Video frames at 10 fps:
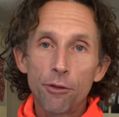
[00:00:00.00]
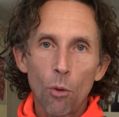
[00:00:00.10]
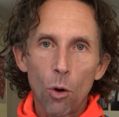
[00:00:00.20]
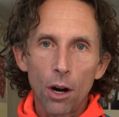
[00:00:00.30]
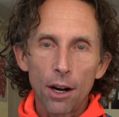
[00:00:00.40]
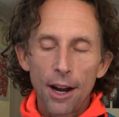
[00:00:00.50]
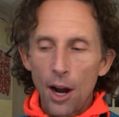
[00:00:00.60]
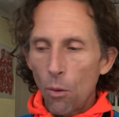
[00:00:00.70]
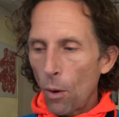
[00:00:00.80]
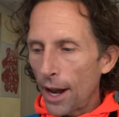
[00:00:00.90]
for
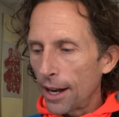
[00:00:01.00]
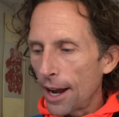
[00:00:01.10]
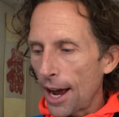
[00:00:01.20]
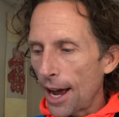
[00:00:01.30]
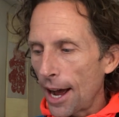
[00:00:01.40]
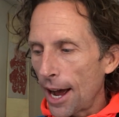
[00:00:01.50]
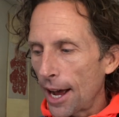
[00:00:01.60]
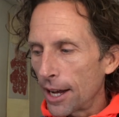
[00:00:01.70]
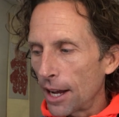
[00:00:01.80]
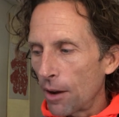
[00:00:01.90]
when
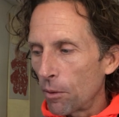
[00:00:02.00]
I